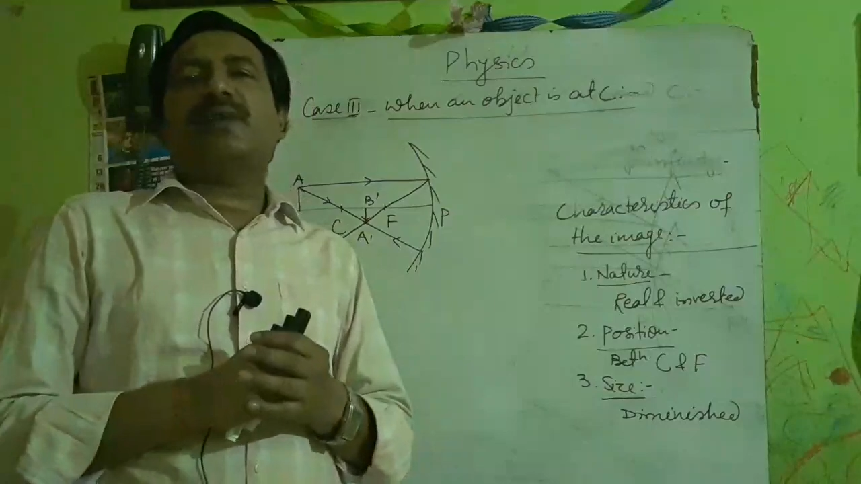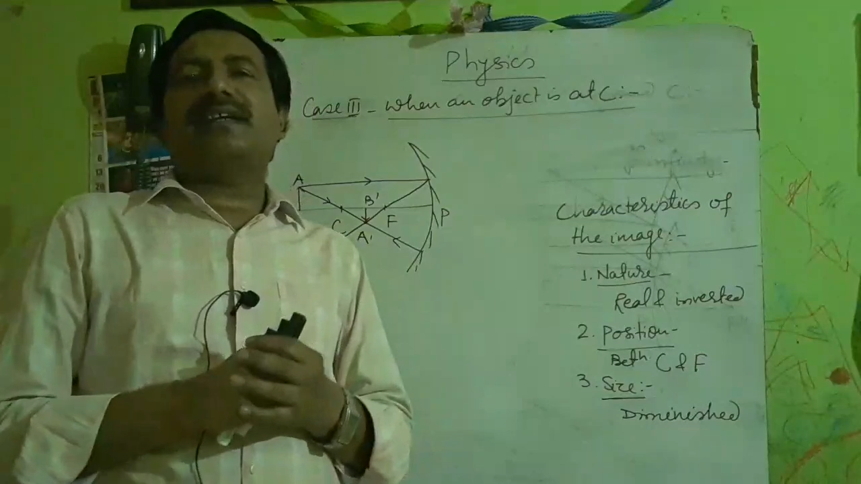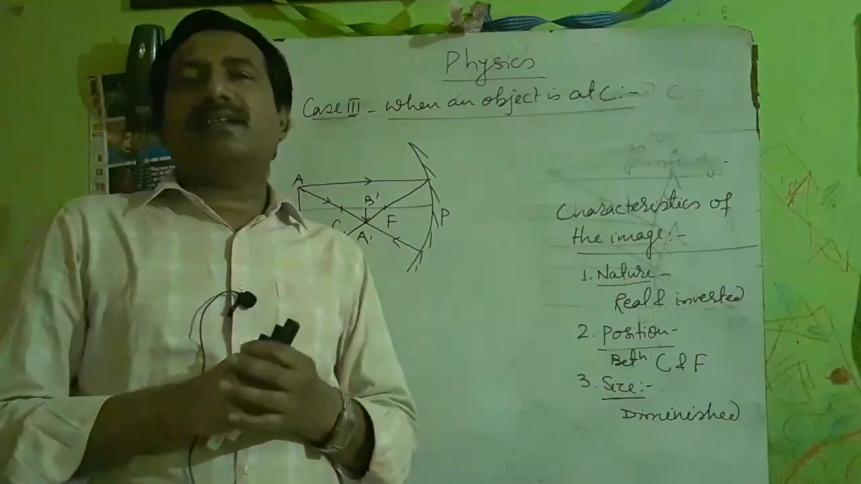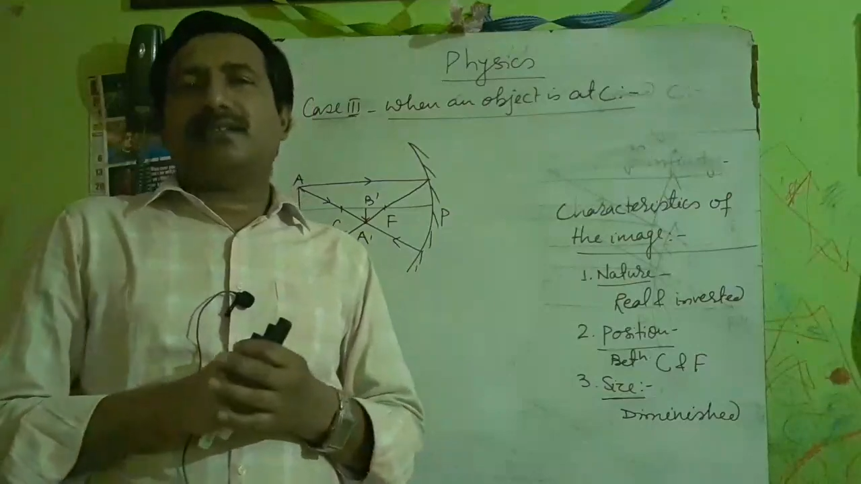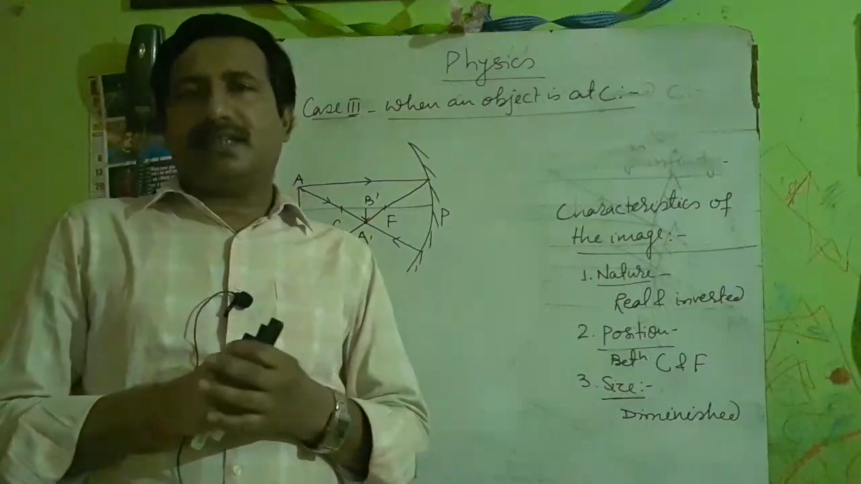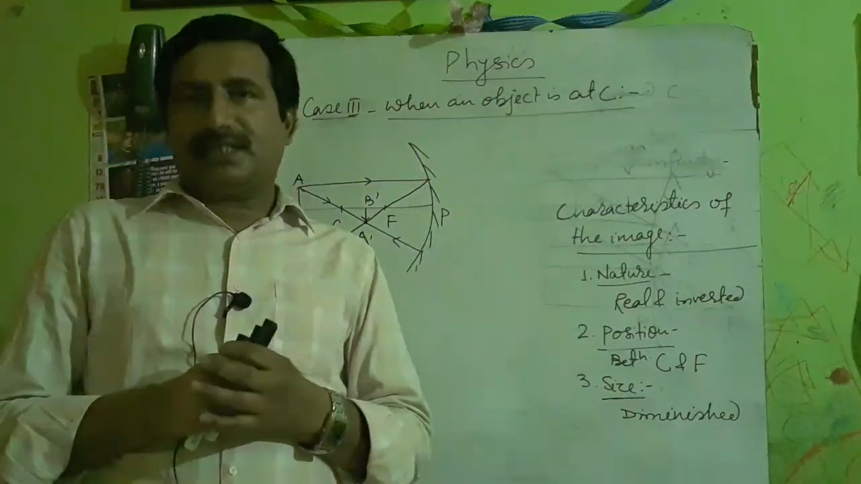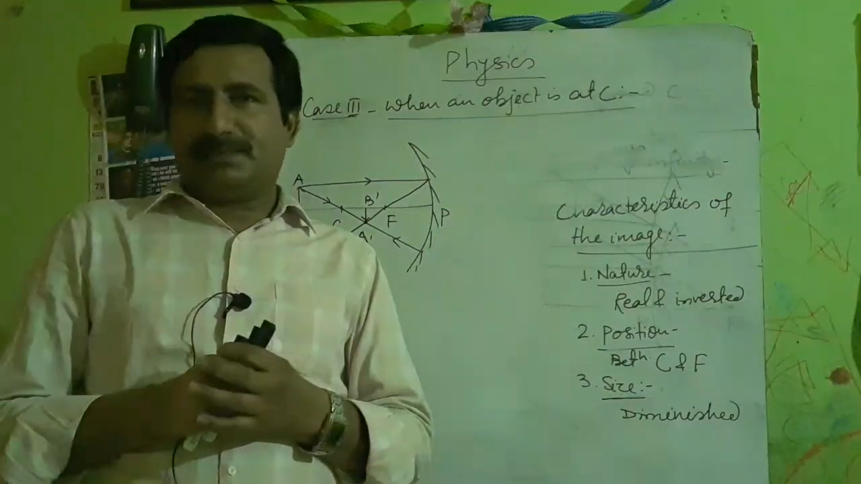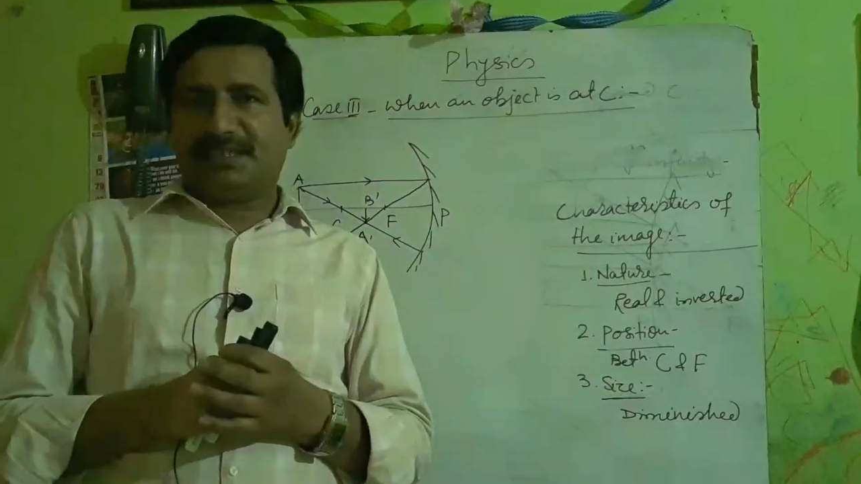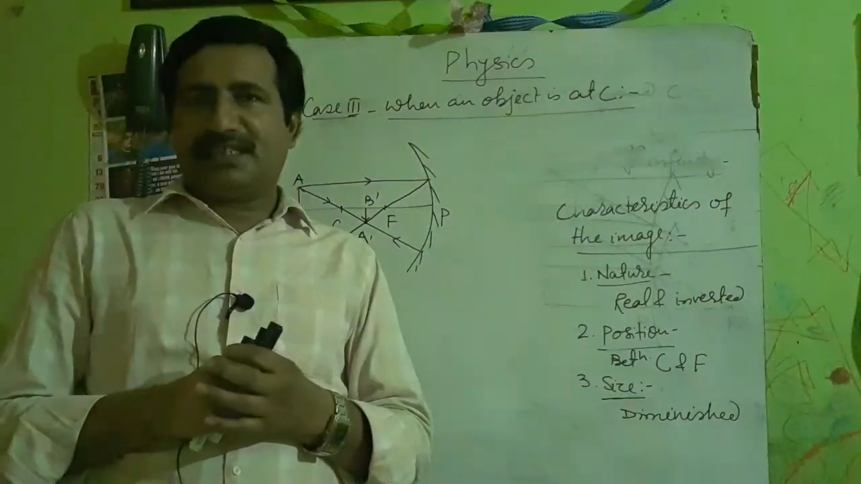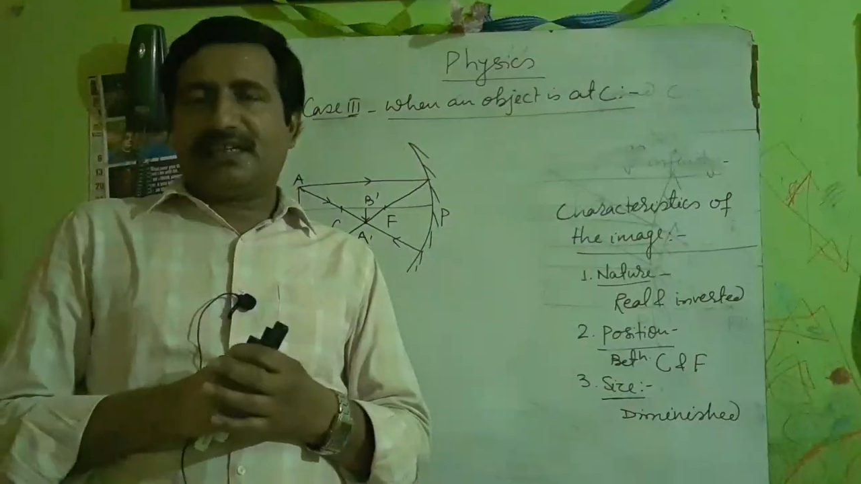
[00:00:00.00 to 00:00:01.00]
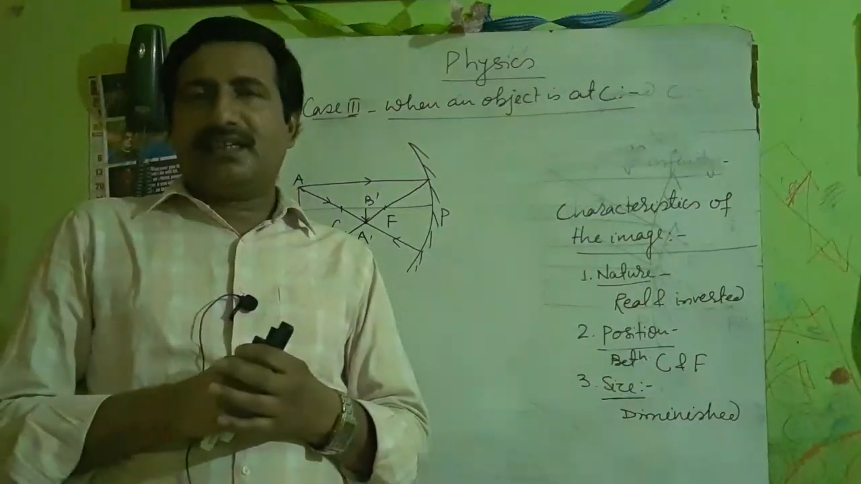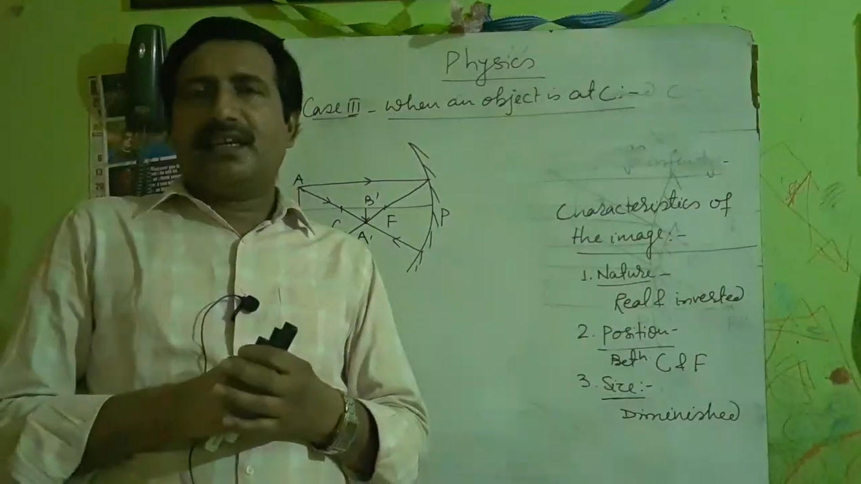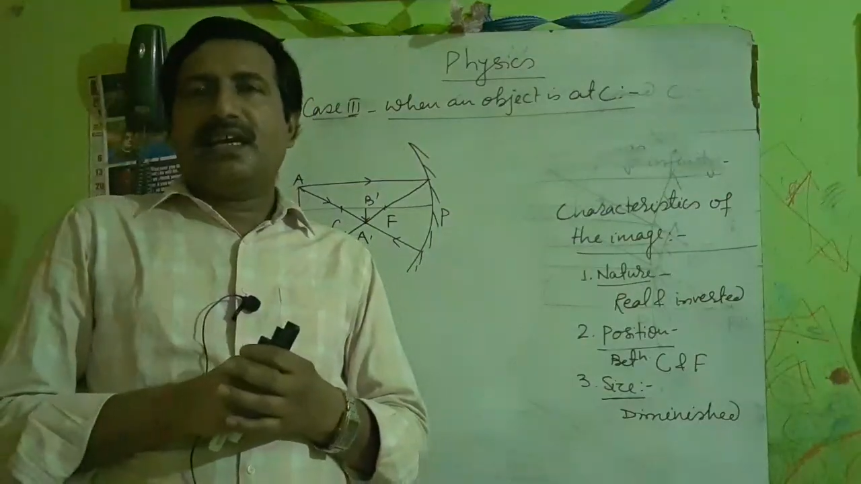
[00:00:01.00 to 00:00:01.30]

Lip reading: 20 centimeter.